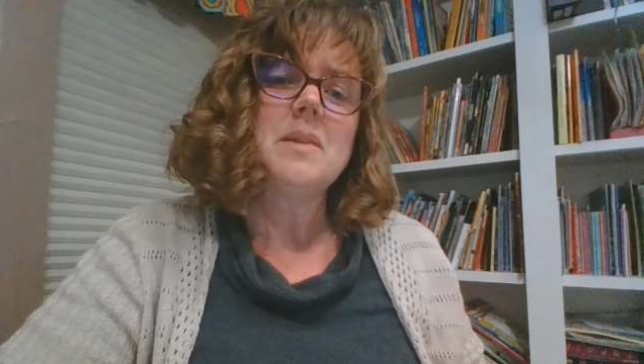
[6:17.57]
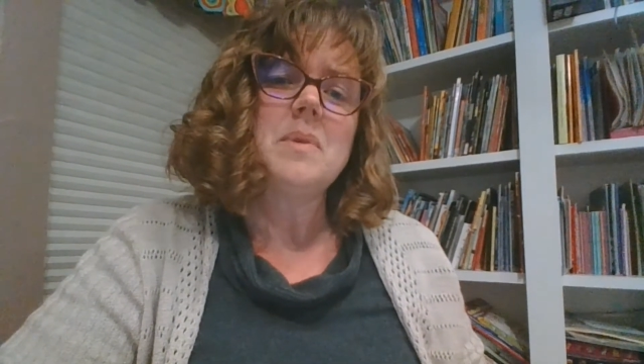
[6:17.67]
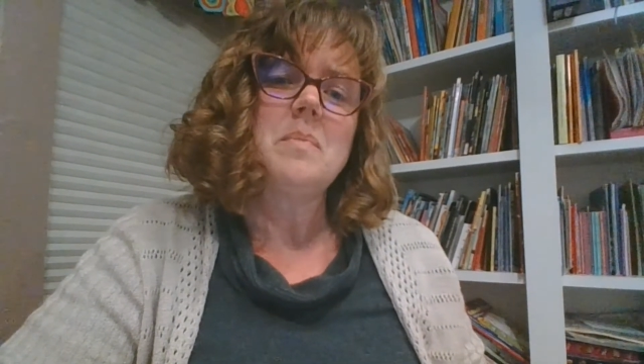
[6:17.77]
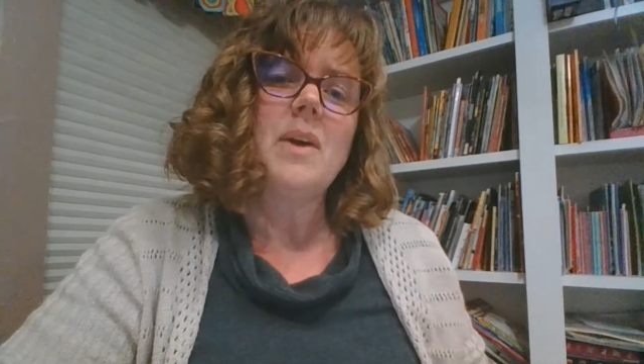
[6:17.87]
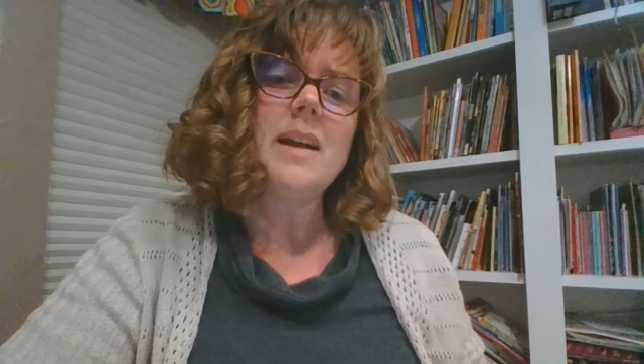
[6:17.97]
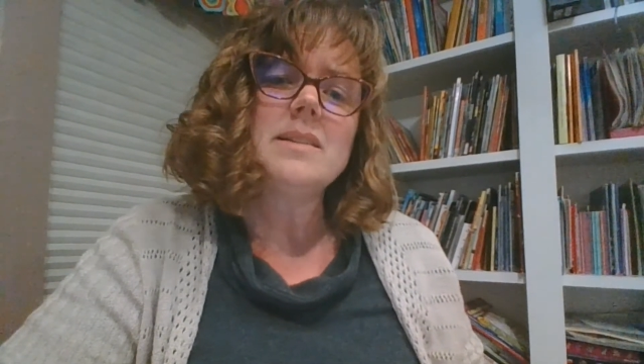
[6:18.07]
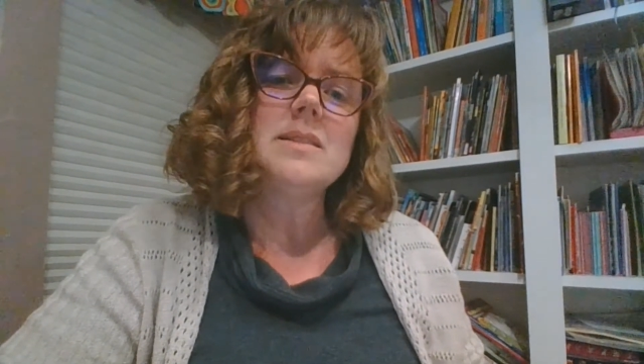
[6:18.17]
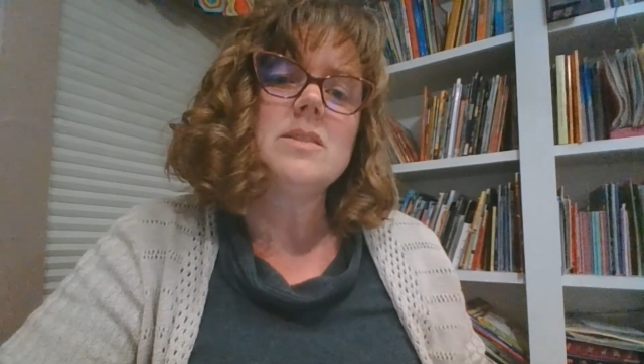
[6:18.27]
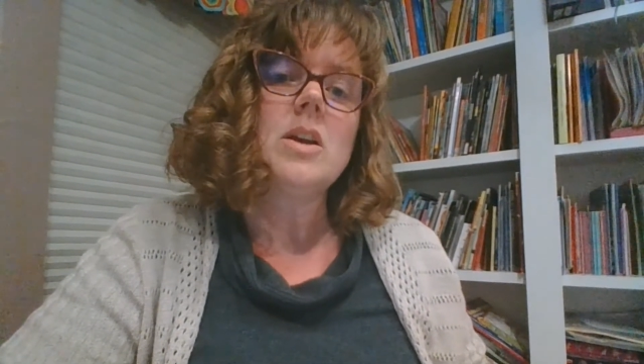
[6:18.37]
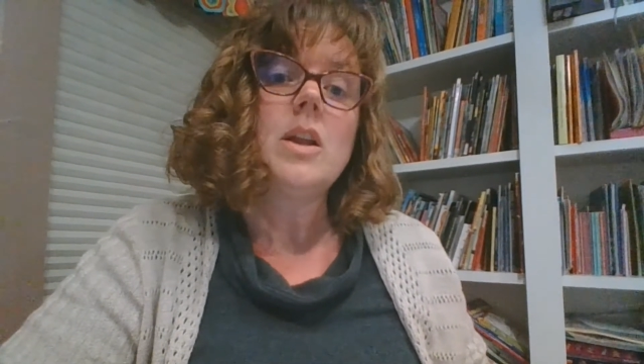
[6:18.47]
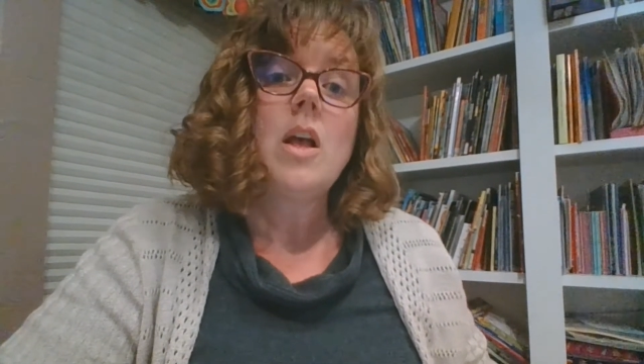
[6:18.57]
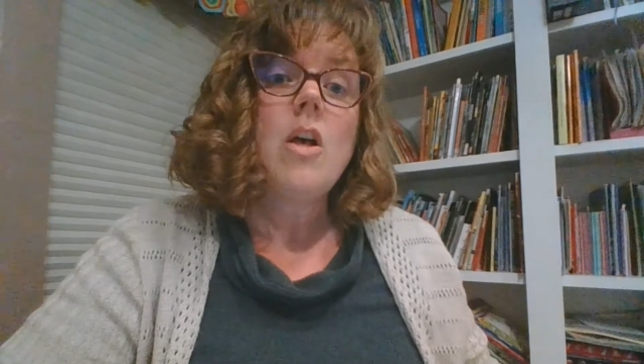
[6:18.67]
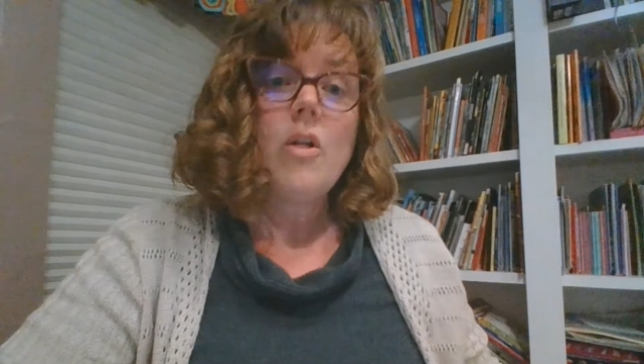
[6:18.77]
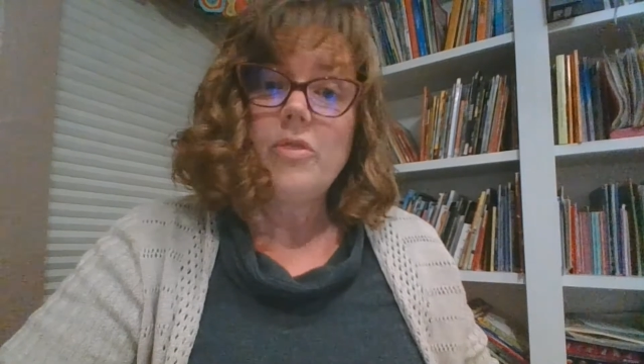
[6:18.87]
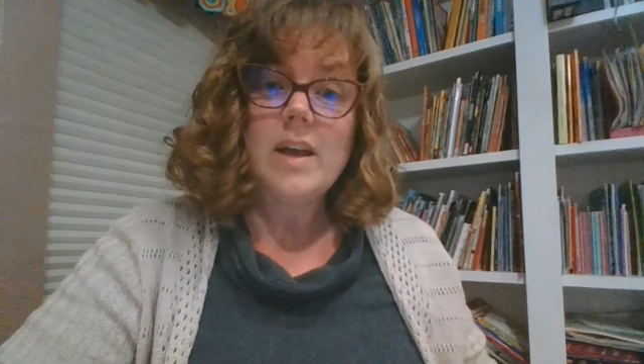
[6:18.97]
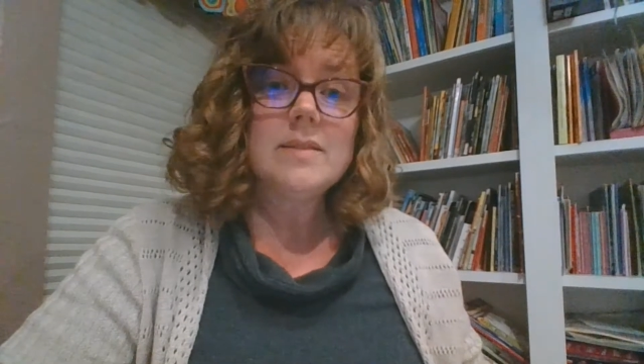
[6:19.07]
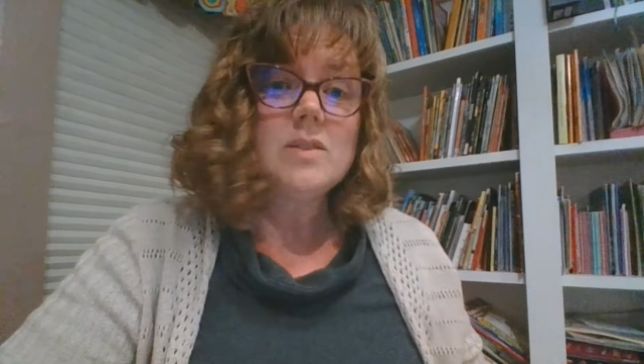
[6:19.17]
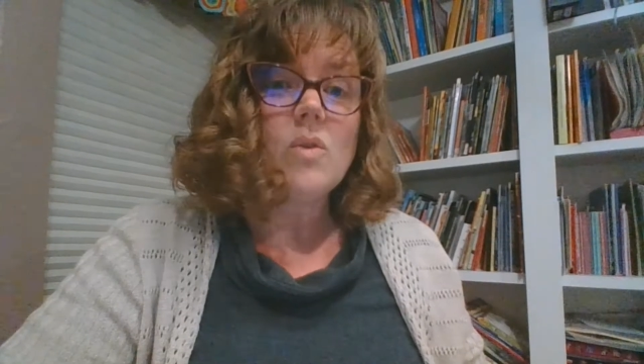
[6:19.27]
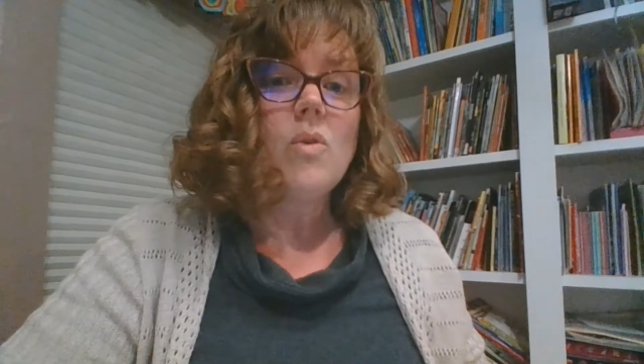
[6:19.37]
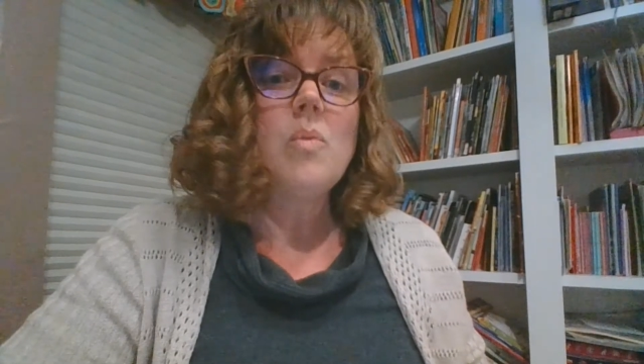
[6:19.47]
that we practiced on? That's
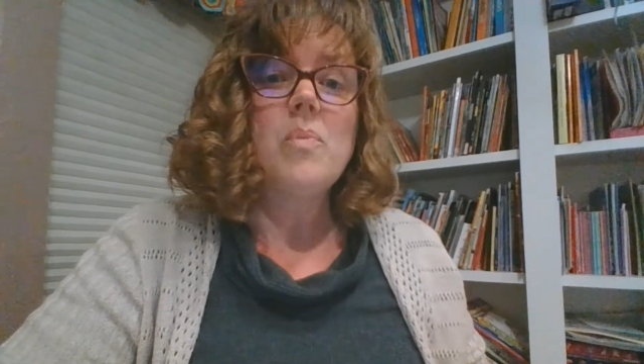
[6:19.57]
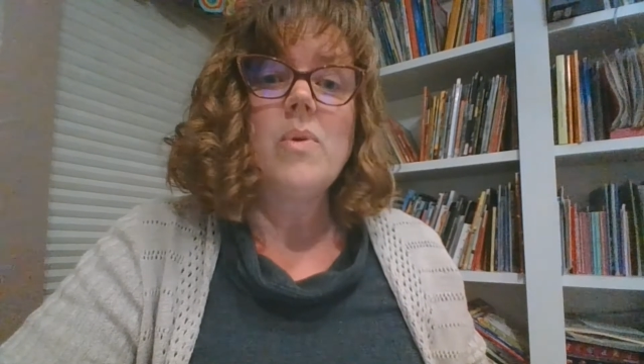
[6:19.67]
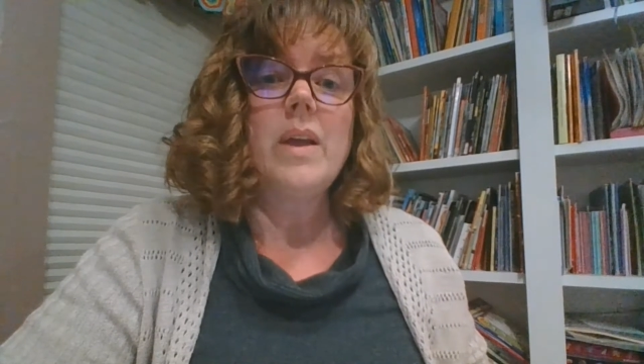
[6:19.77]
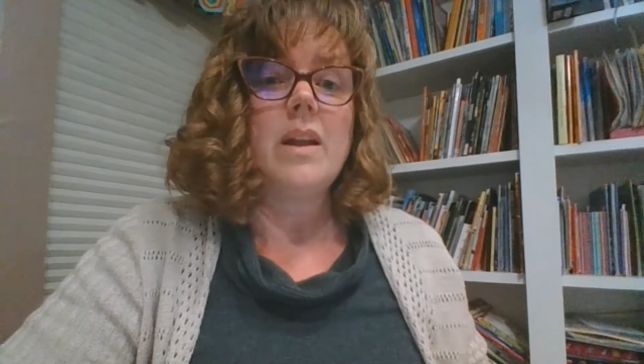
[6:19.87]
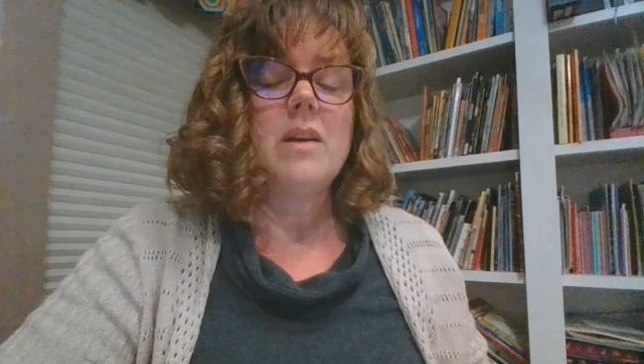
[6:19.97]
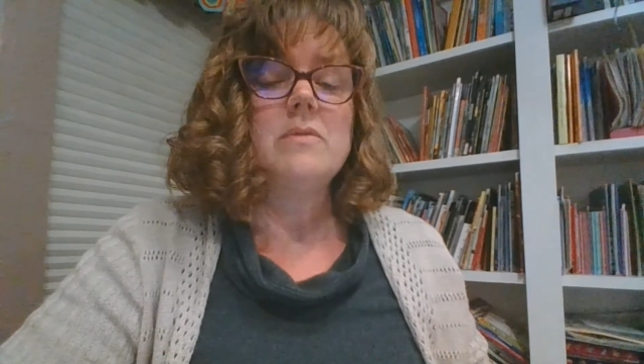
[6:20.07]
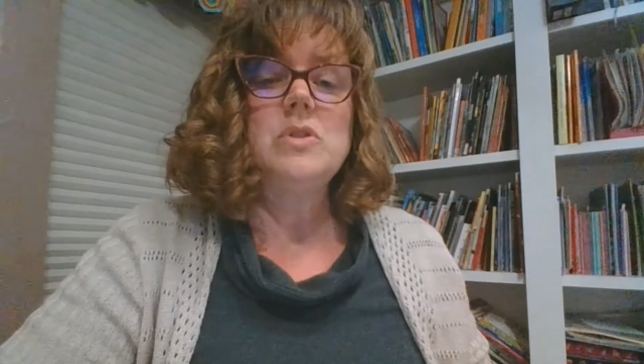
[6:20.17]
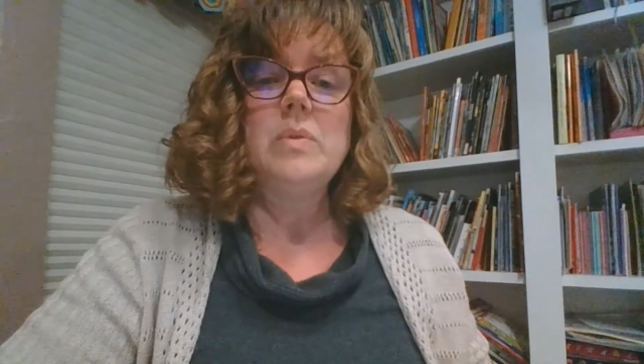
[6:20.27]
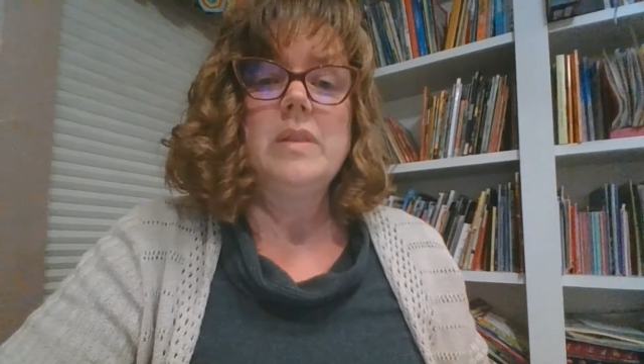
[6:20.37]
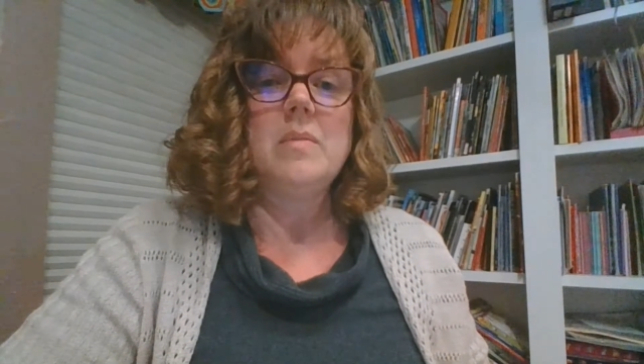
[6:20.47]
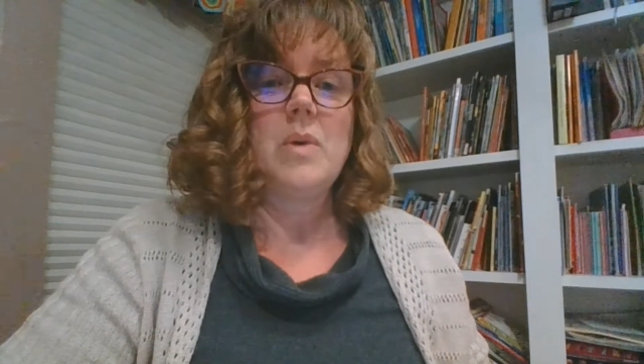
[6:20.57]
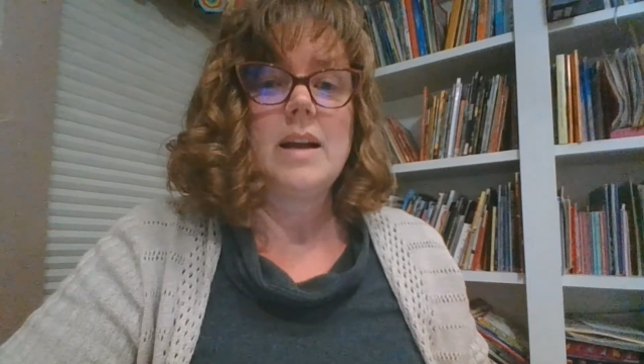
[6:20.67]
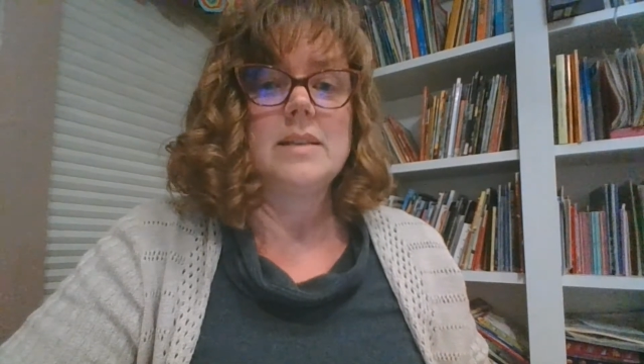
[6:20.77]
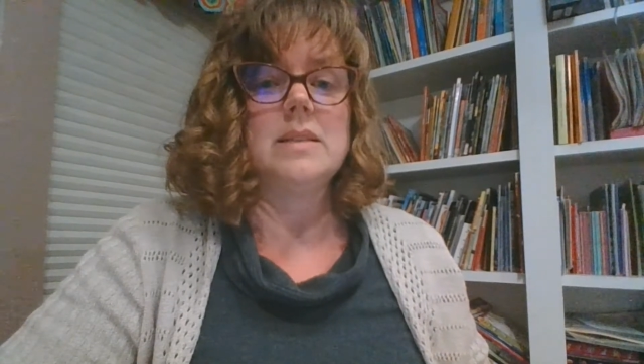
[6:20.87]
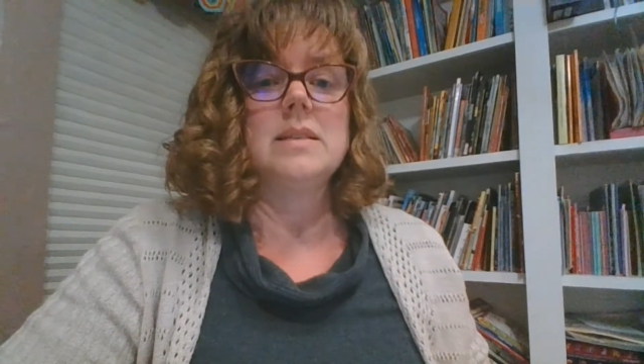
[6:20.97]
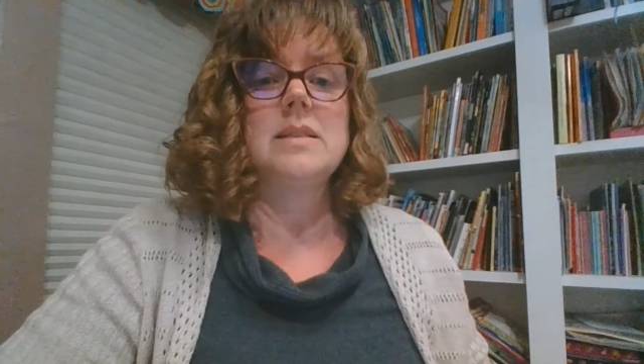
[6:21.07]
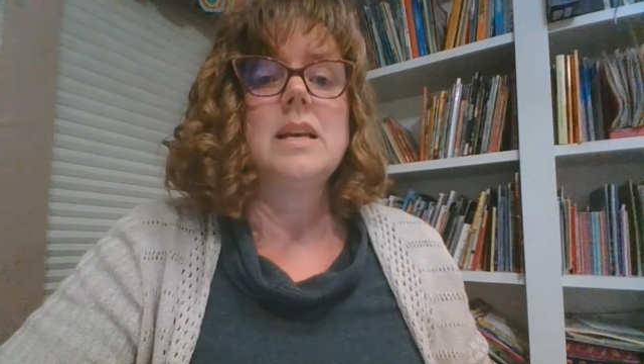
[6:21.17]
the whole point of doing the practice,